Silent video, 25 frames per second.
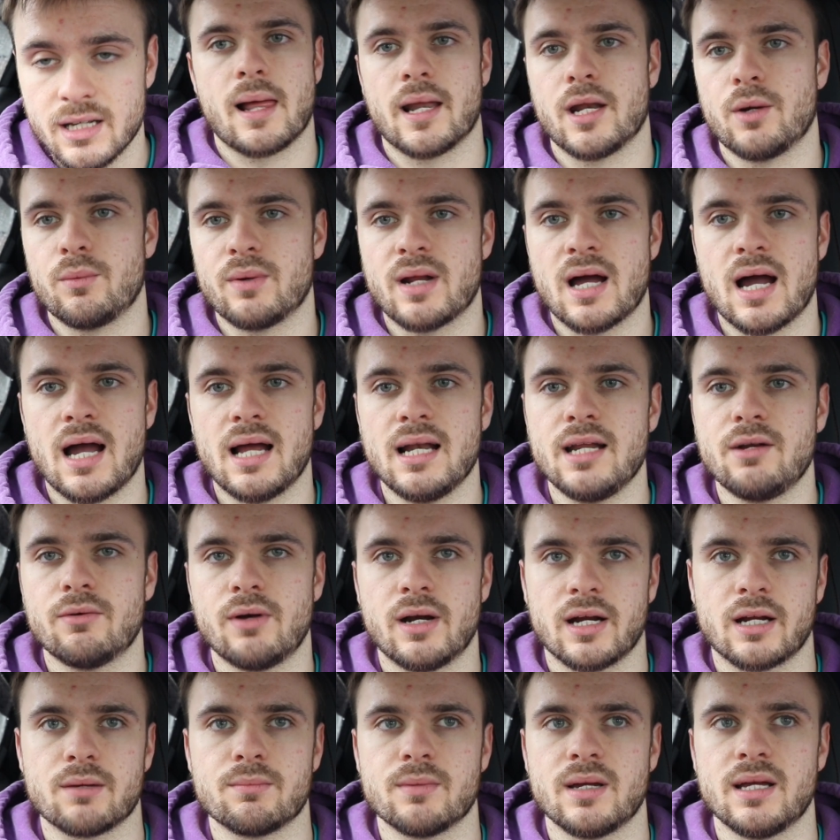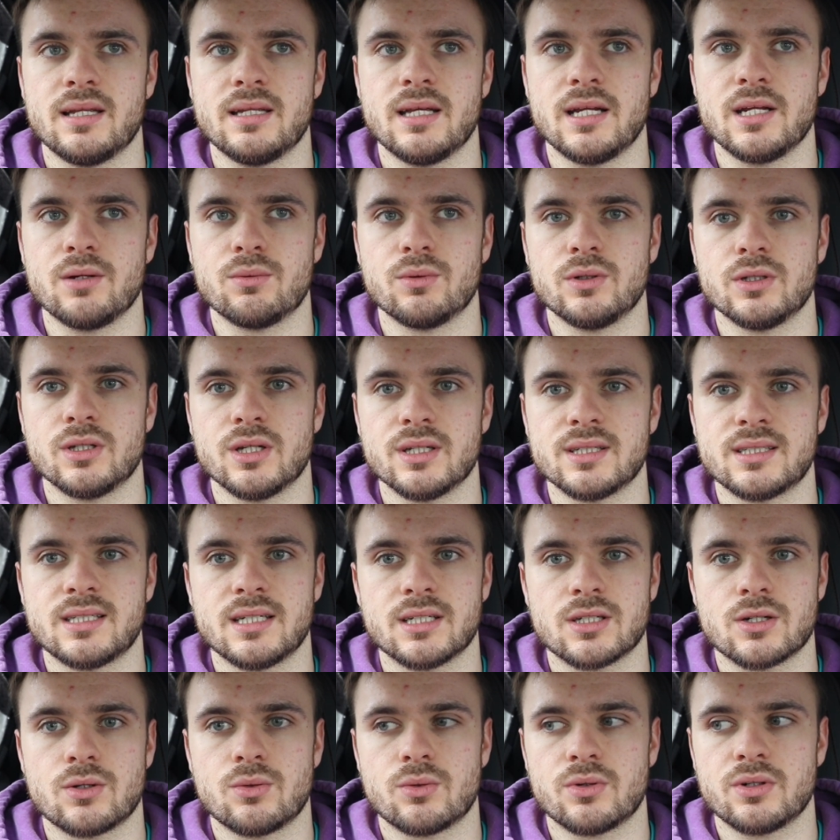And I would highly recommend anyone does
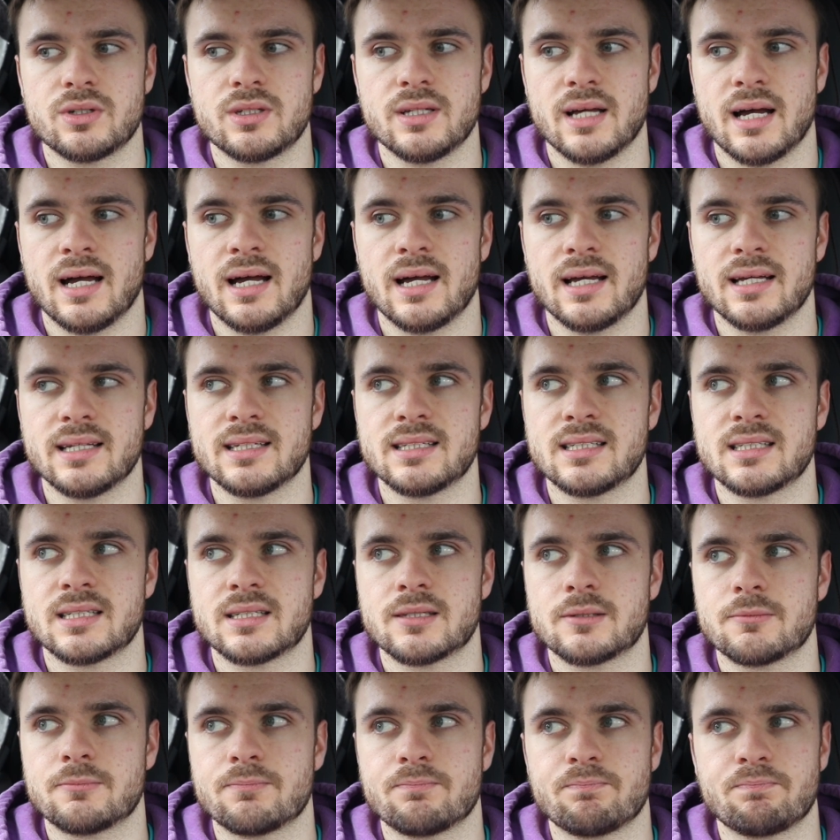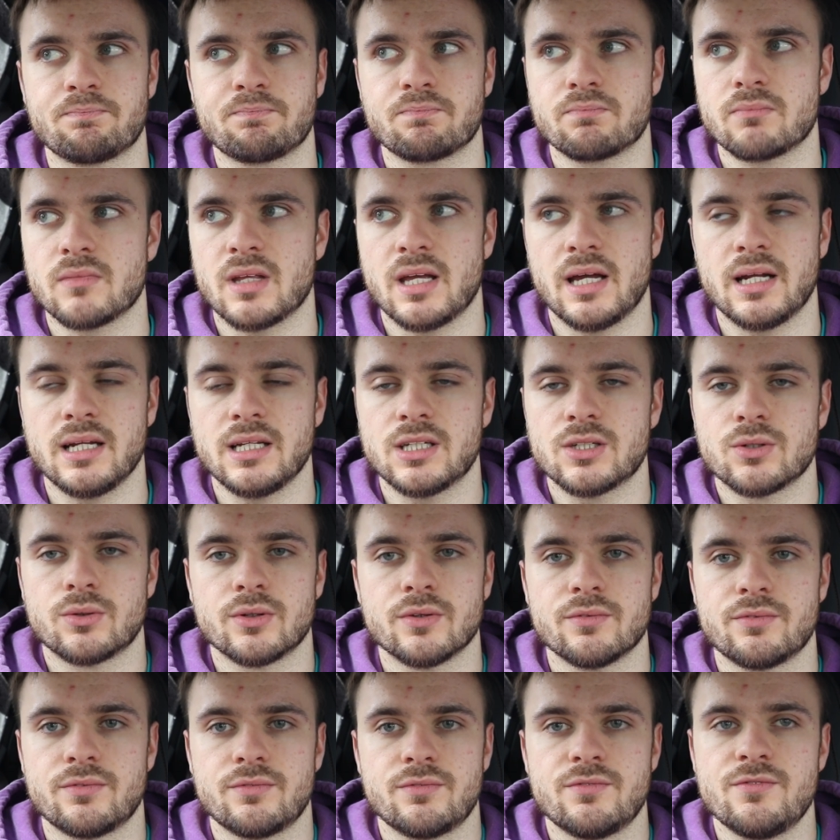this course that has any sort
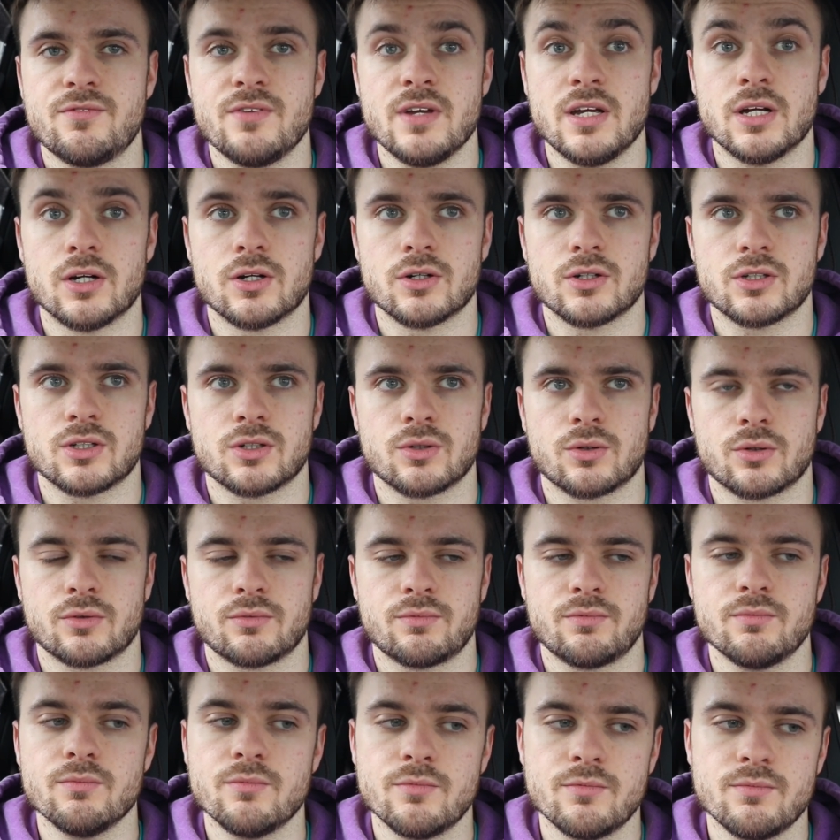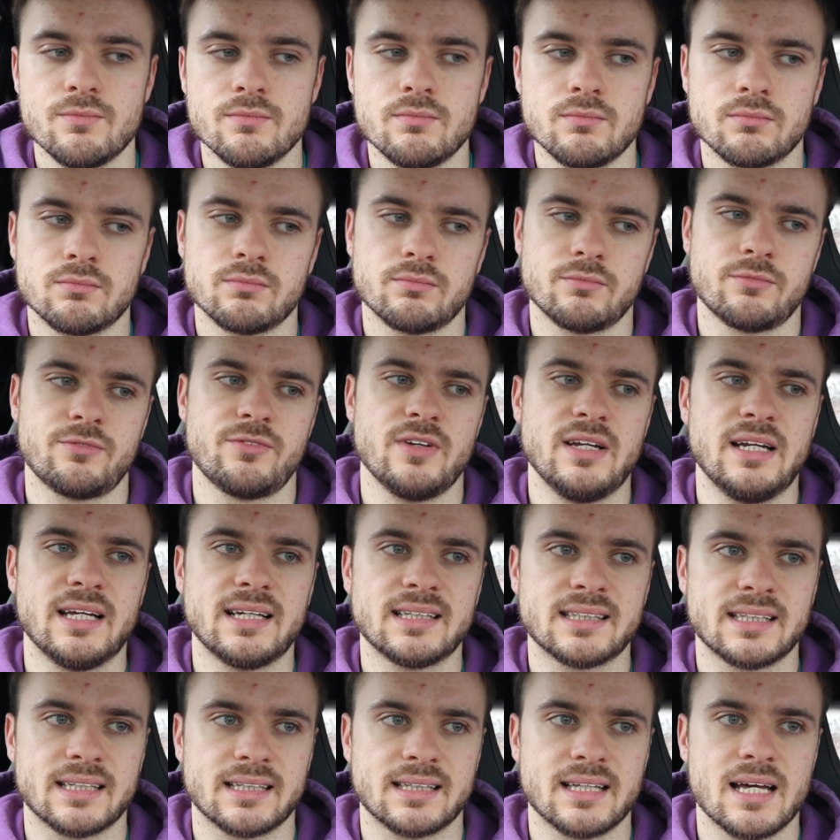of fears or
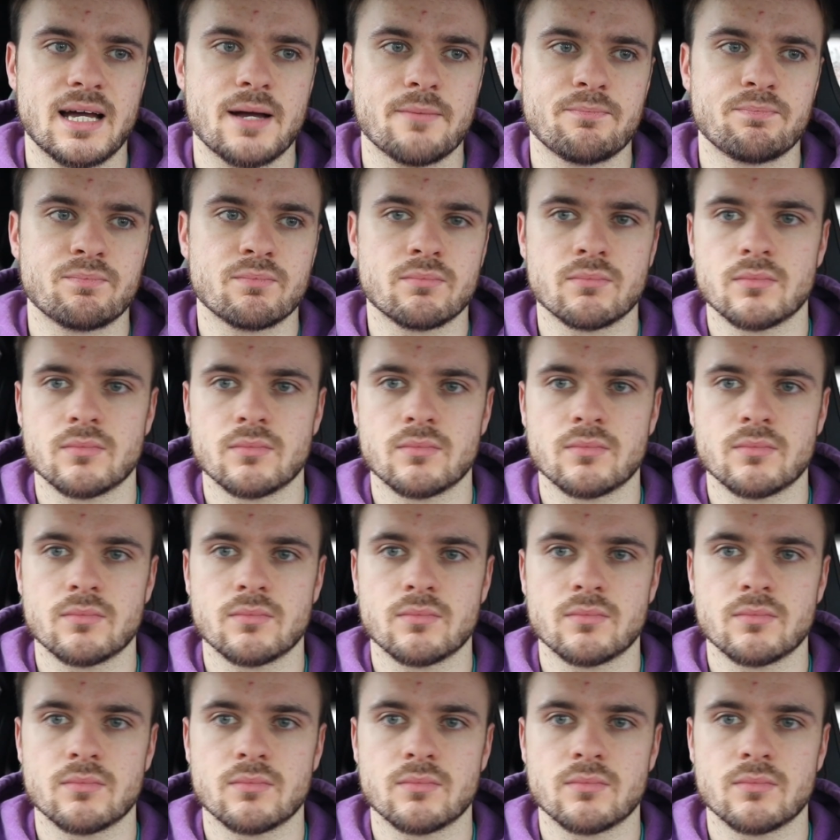feelings like that.